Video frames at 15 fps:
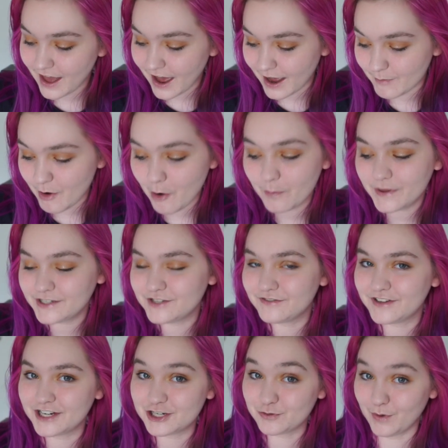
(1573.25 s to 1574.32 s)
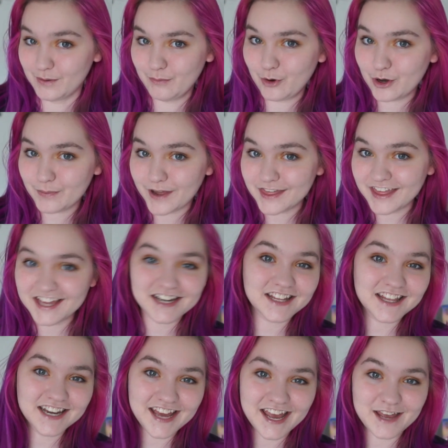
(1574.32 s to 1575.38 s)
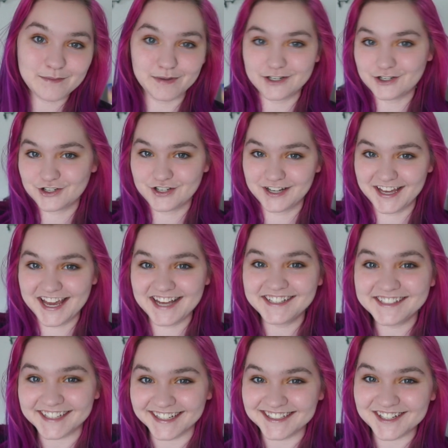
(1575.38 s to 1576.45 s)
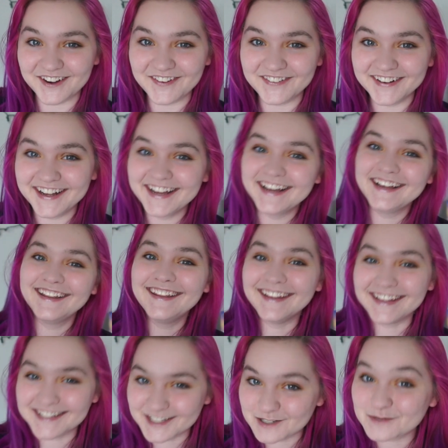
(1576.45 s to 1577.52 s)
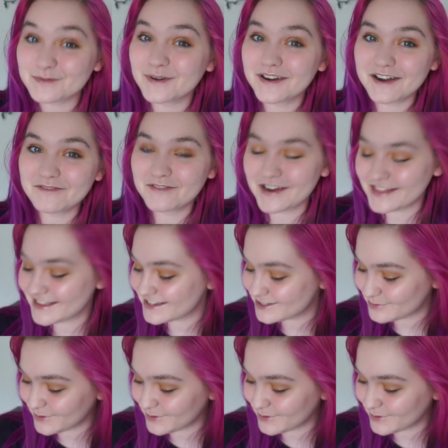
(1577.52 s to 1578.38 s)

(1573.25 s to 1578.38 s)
I'm hoping to finish one more by the end of the day, but just in case I don't, this is what I've read this